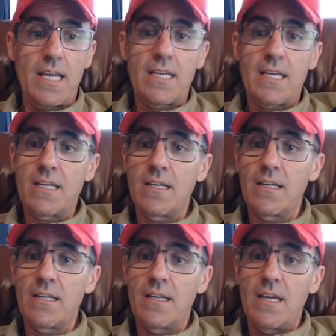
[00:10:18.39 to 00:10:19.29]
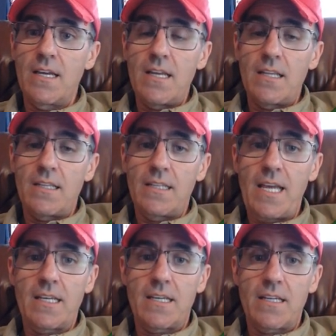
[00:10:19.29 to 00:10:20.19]
Link,
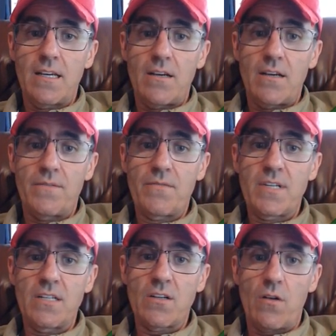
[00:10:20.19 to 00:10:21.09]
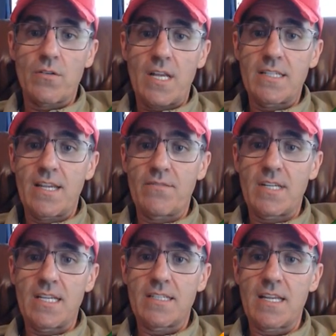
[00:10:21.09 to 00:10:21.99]

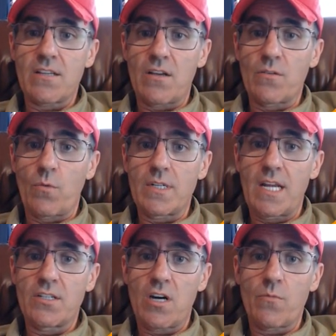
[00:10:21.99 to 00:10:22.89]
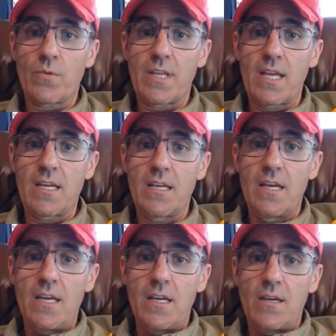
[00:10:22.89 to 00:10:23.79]
$15.17 on the 1 day chart with
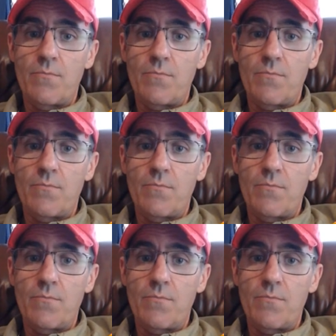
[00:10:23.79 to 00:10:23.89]
a